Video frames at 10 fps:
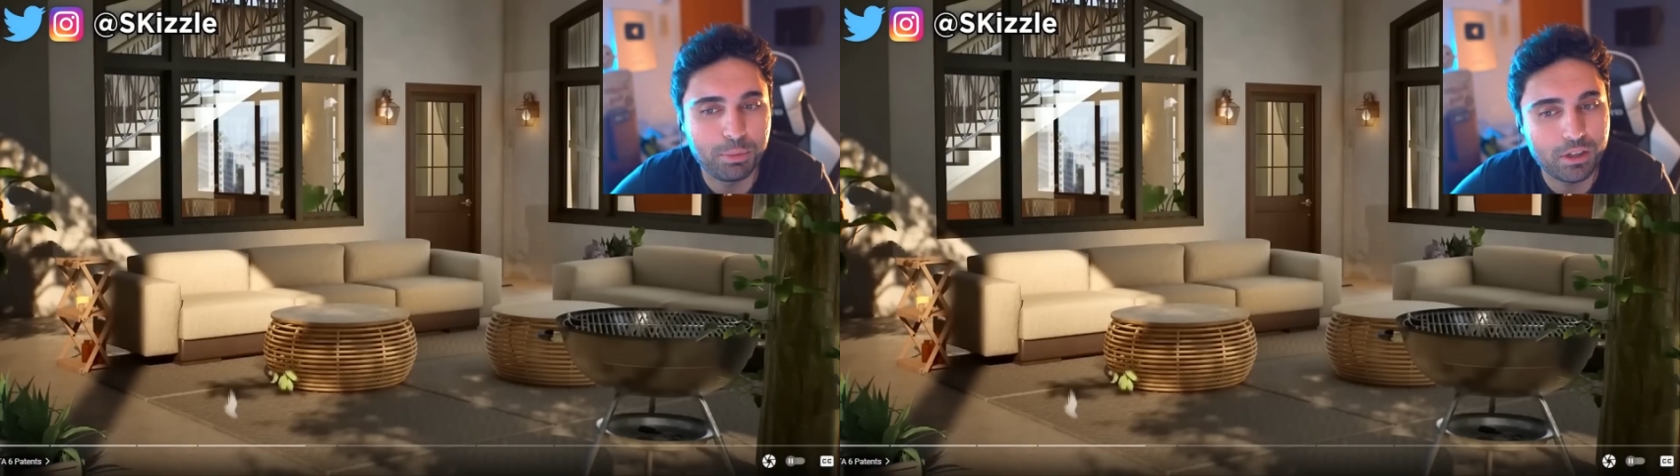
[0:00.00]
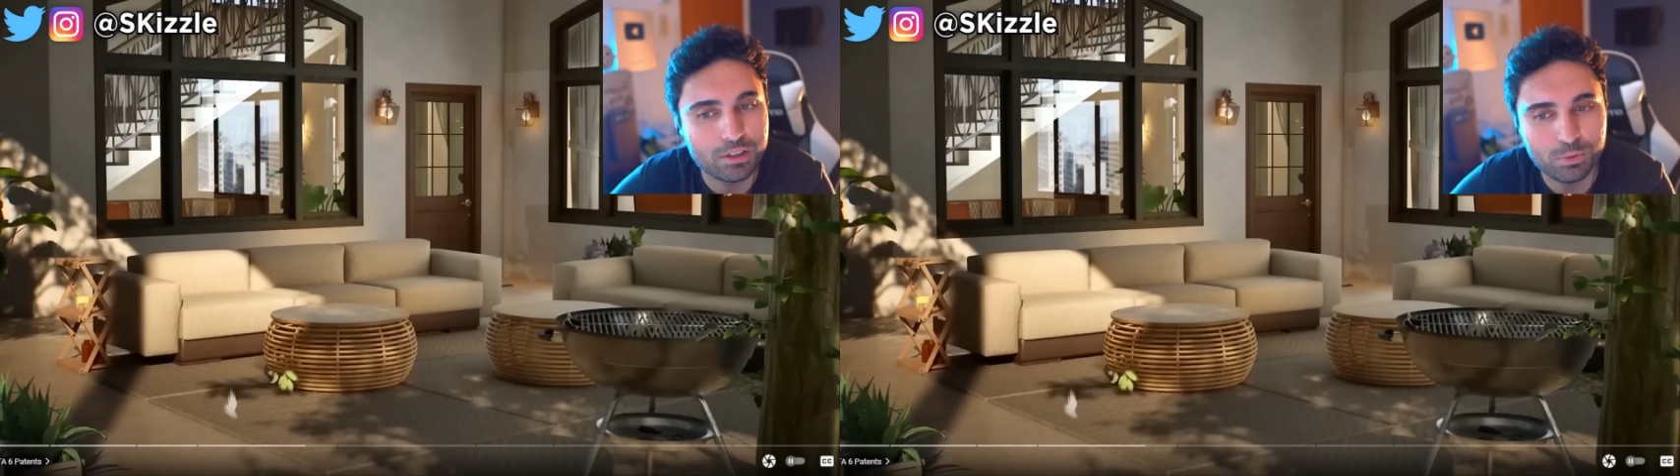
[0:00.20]

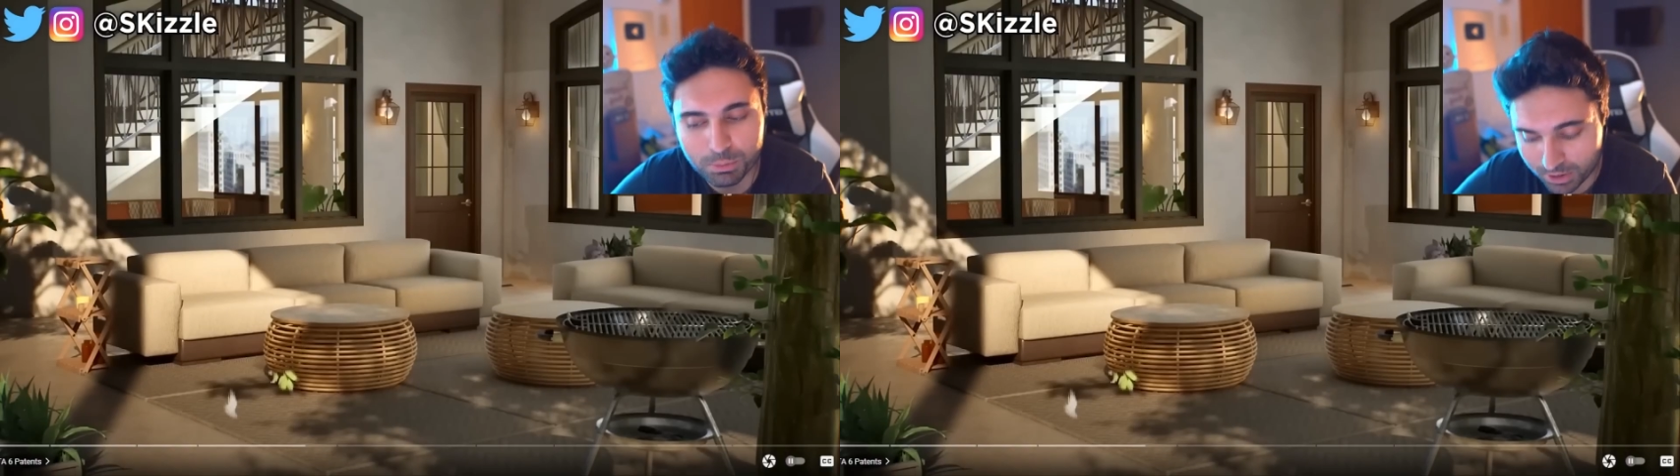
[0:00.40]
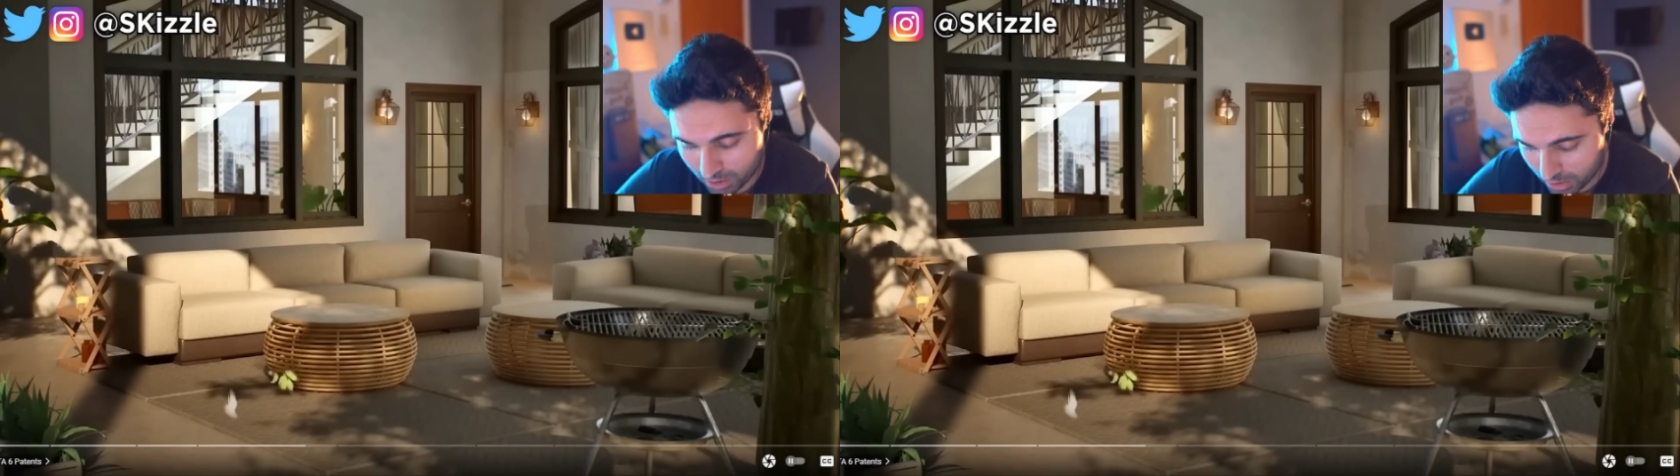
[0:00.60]
Because we
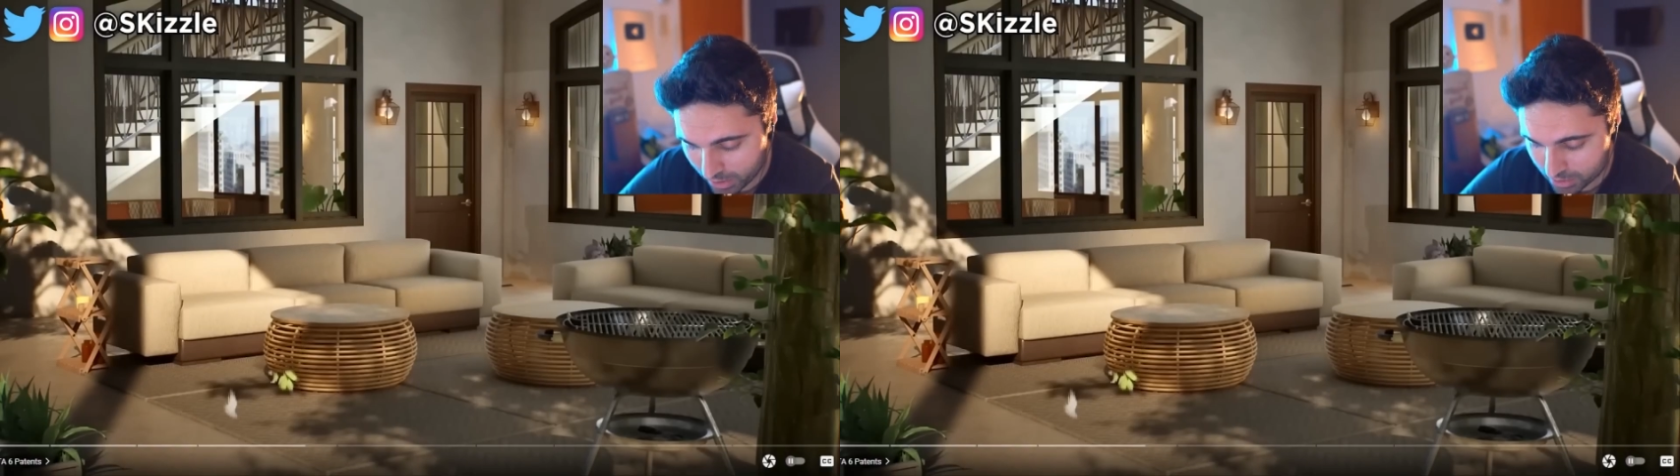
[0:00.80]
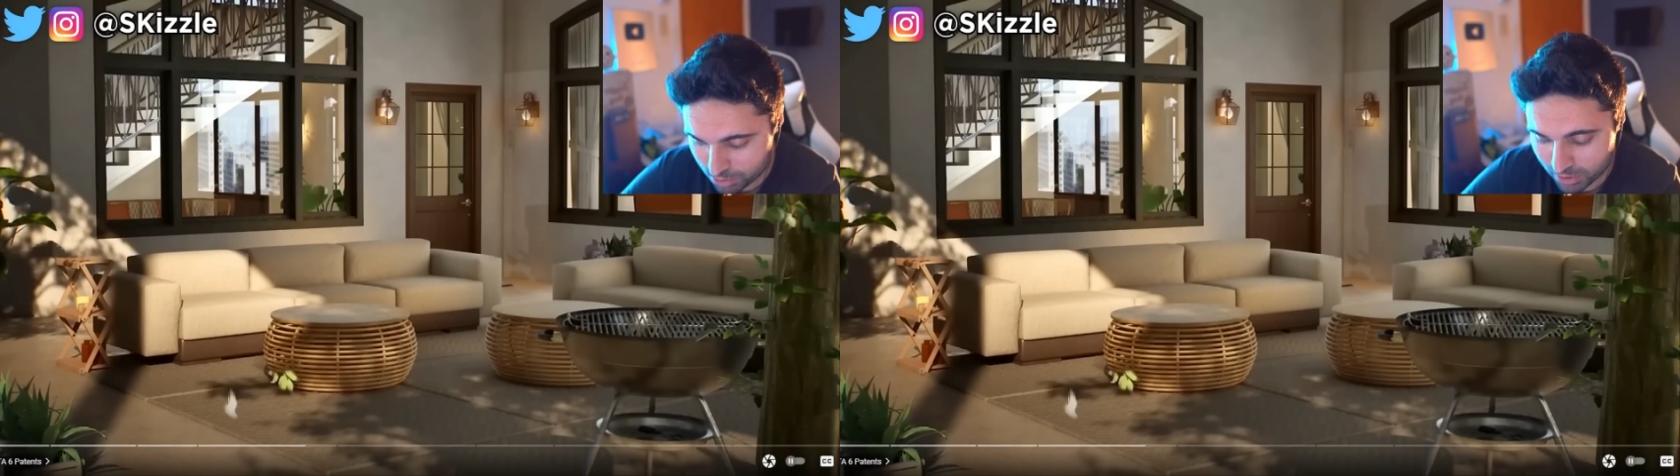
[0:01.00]
may not
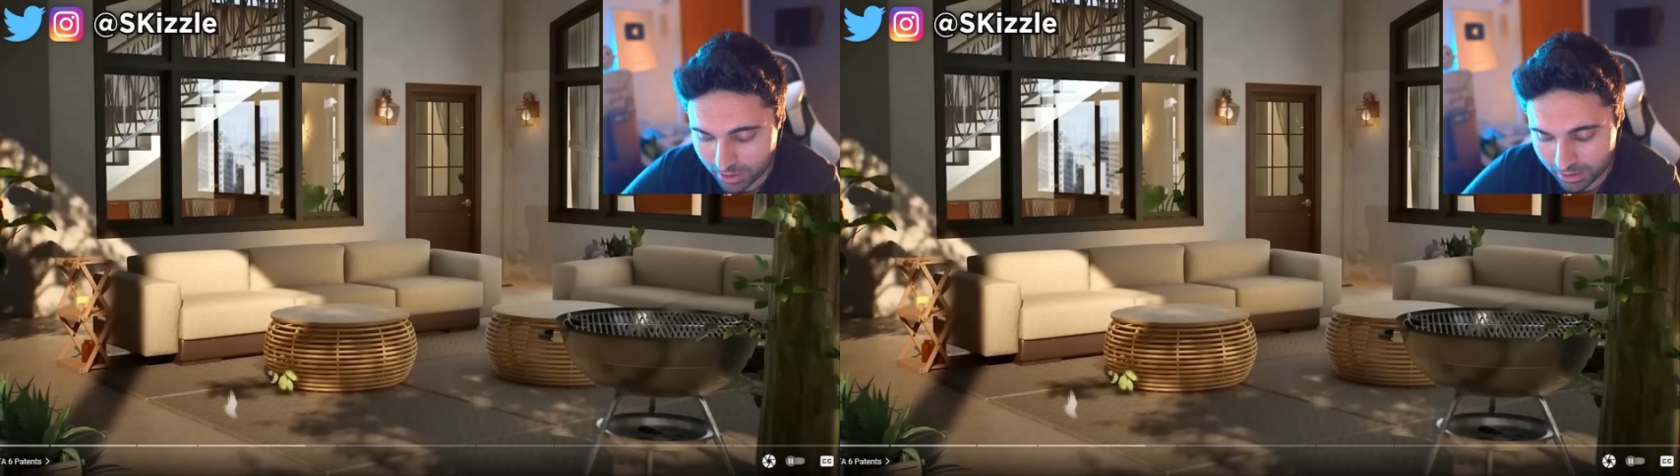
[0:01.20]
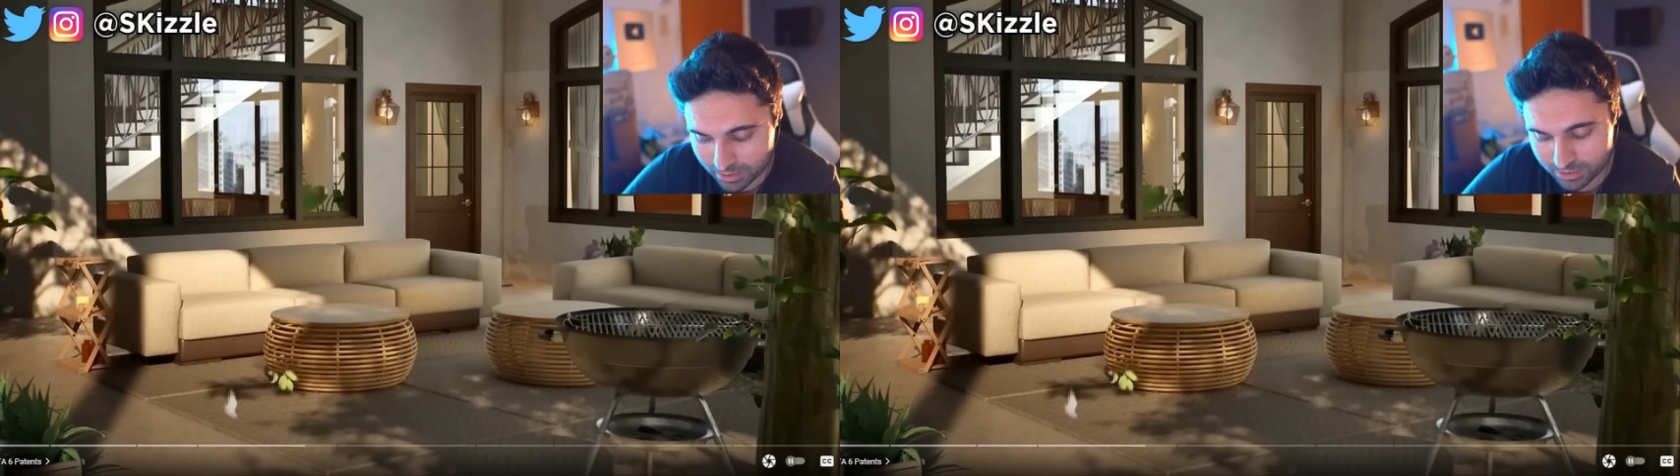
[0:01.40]
actually
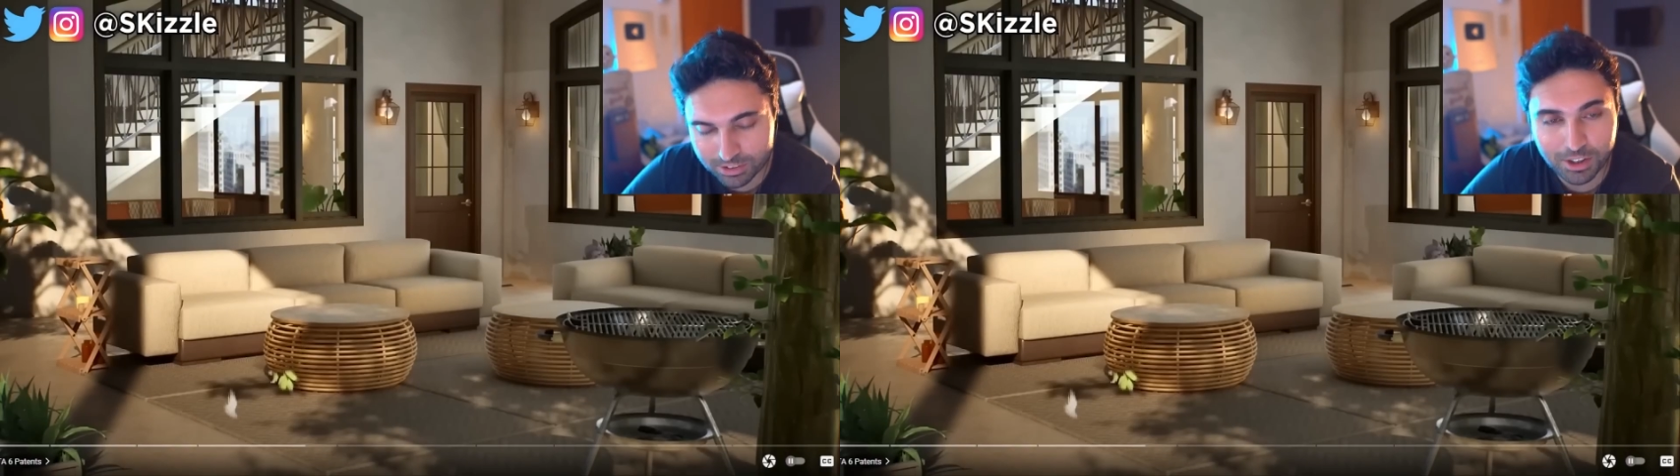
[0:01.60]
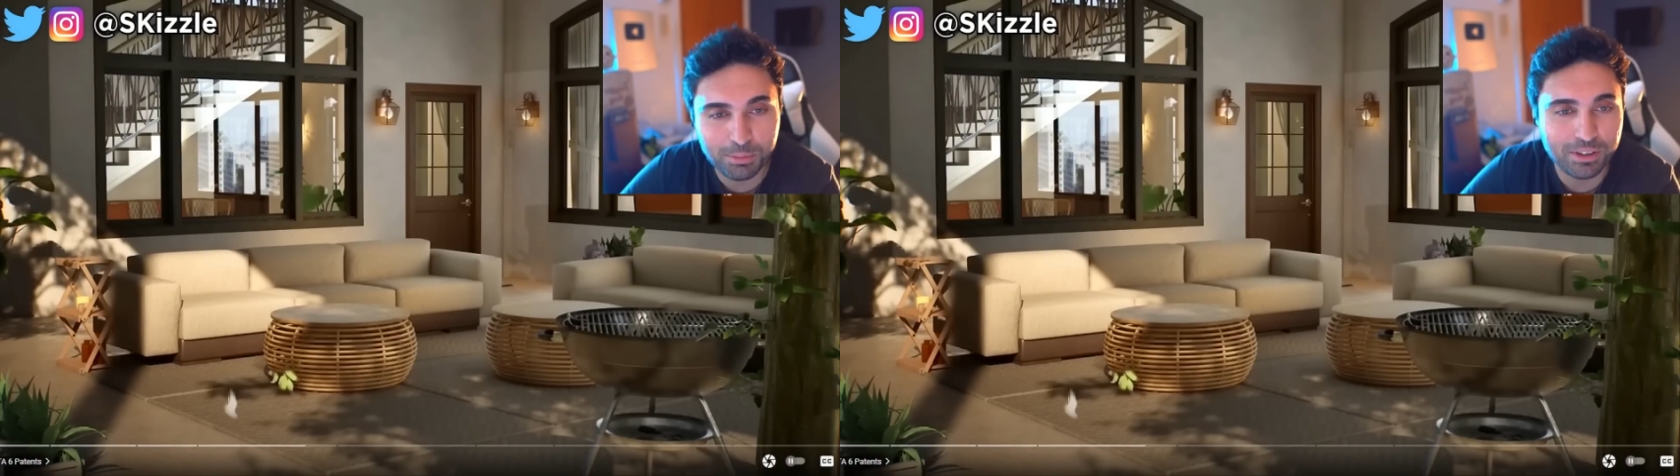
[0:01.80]
get this
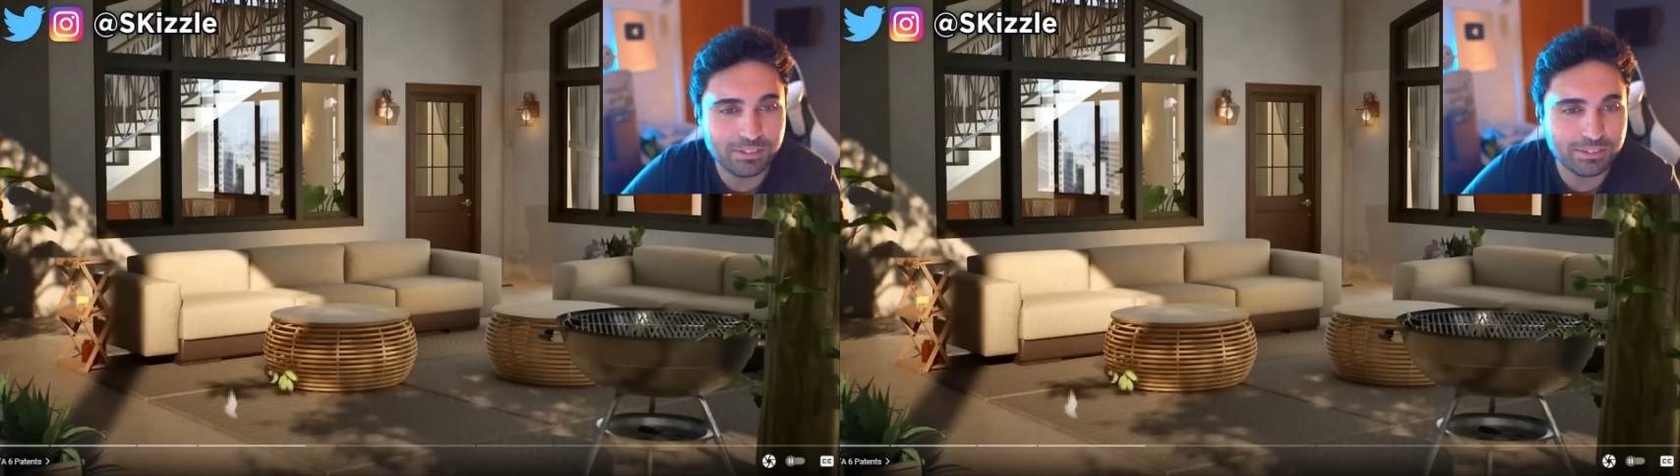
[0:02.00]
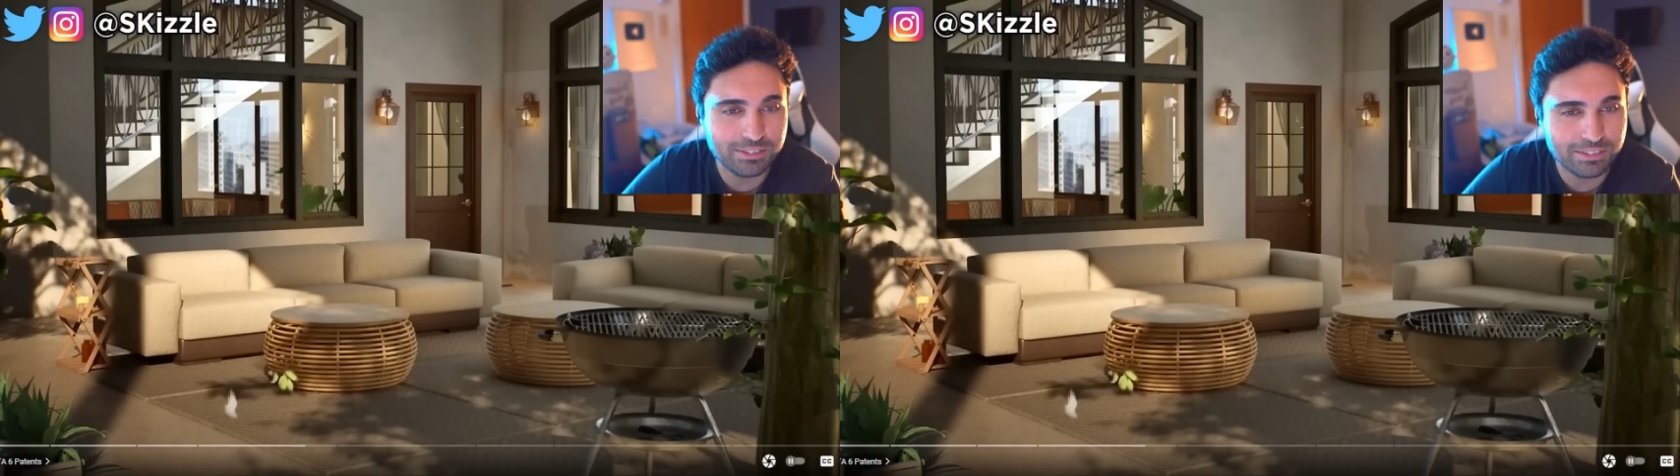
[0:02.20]
game at all.